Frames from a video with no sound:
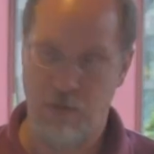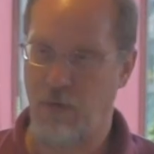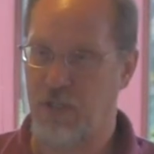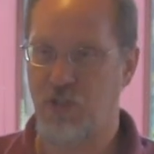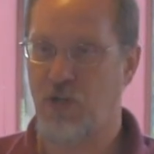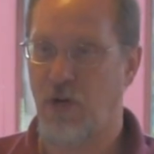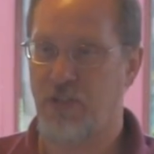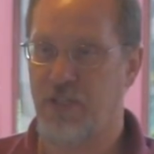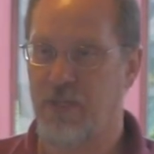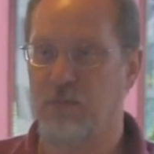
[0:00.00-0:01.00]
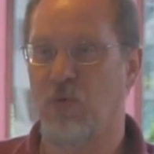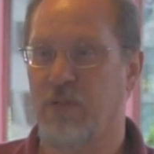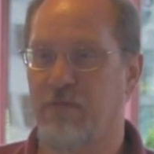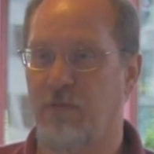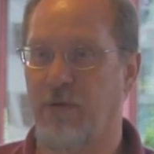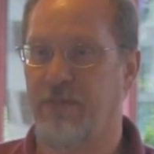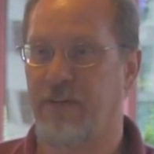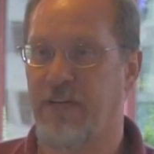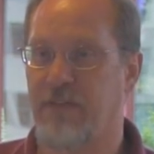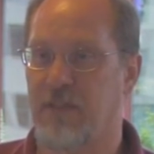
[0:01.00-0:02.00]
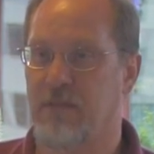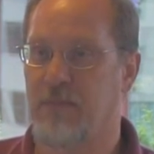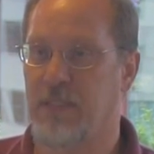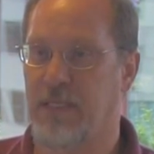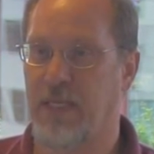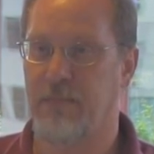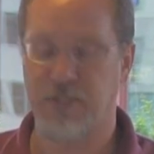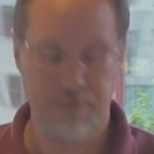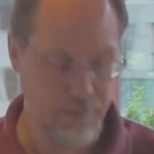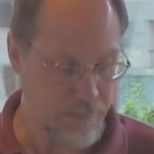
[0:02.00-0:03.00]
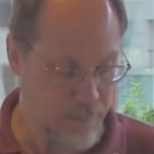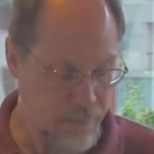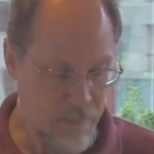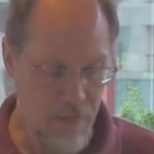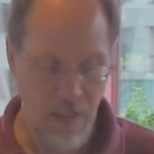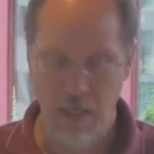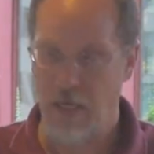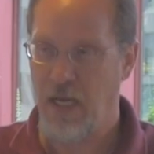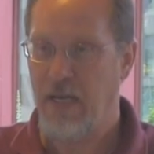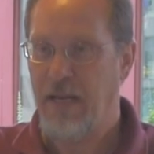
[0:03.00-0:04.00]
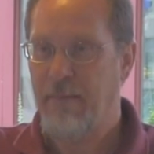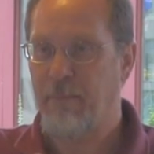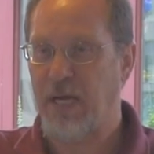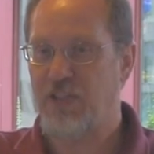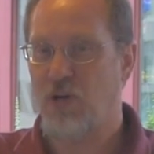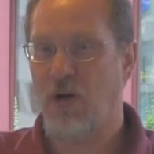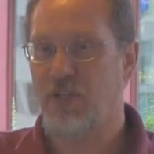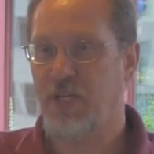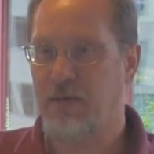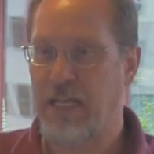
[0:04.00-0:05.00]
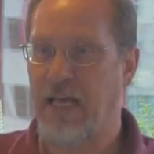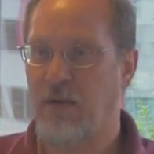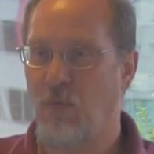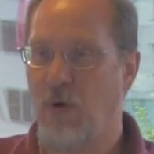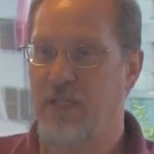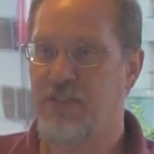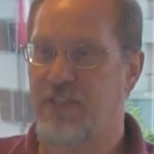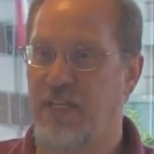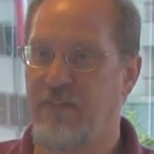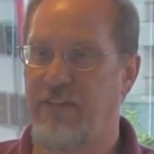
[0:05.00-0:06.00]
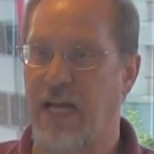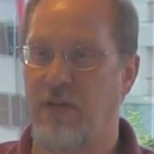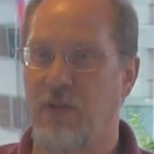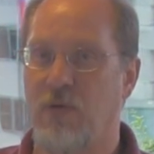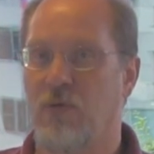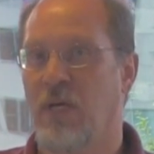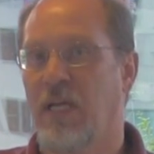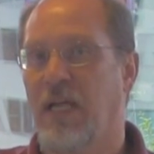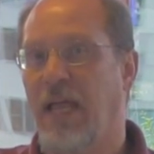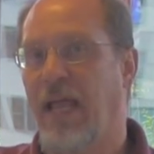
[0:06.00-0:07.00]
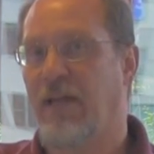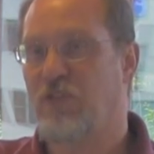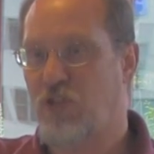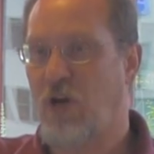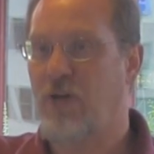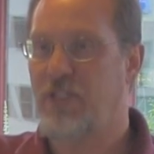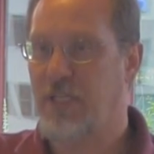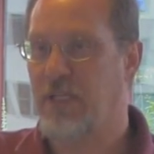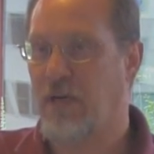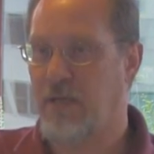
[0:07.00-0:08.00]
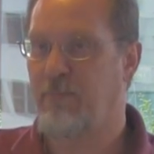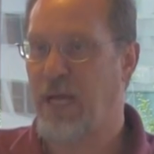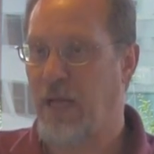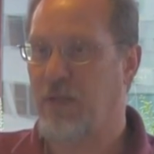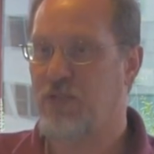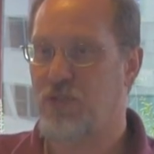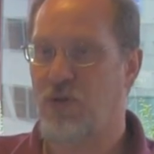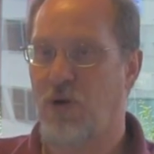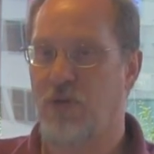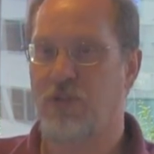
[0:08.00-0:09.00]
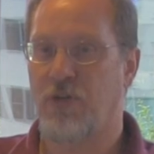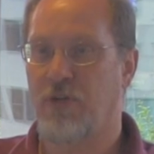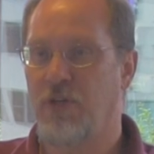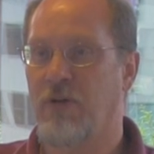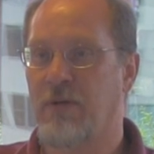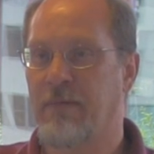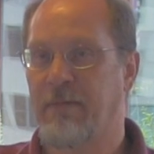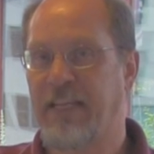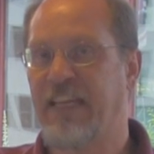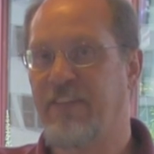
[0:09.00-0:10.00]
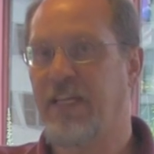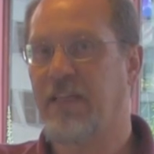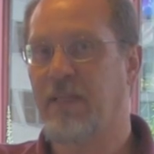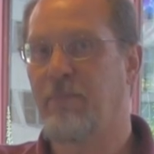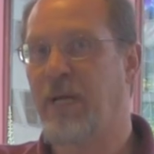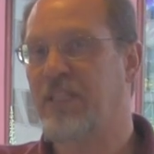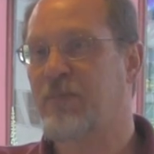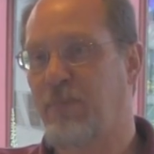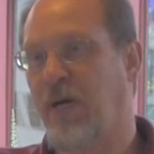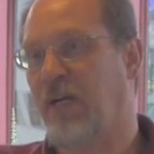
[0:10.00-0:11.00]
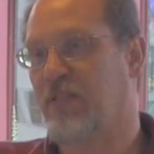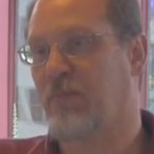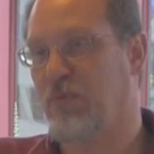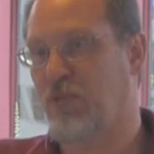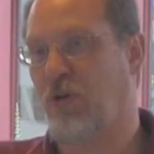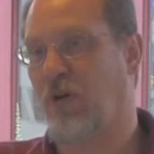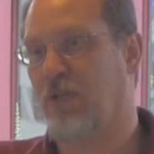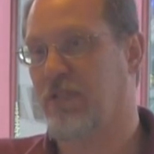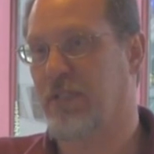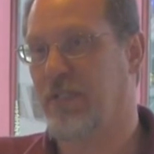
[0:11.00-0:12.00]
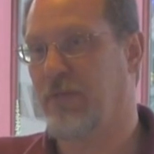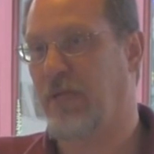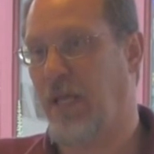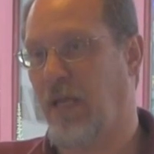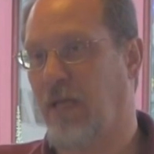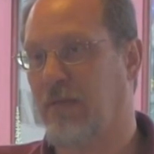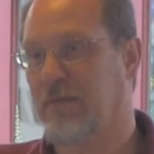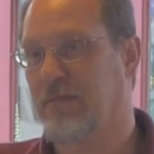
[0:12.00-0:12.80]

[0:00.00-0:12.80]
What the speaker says: want to charge it at more than 4,500 milliamps. By charging it at a 1C value and charging it on a balanced charger, you're giving it the best possible charge that you can.